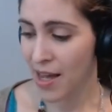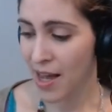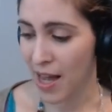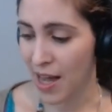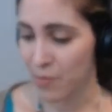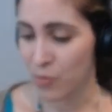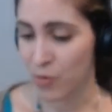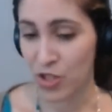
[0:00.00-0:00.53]

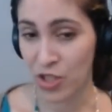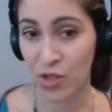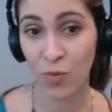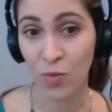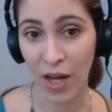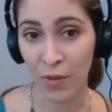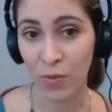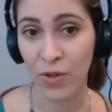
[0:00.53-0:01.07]
um, which is
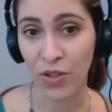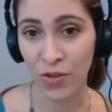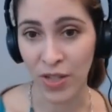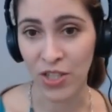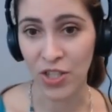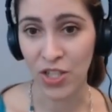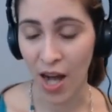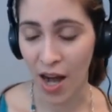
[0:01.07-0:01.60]
why we're
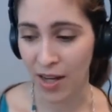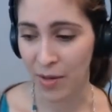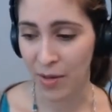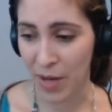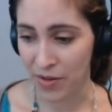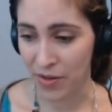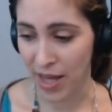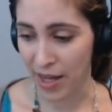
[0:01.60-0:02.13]
going to talk
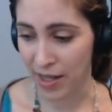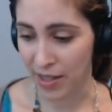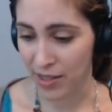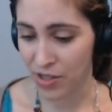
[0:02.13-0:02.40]
about that.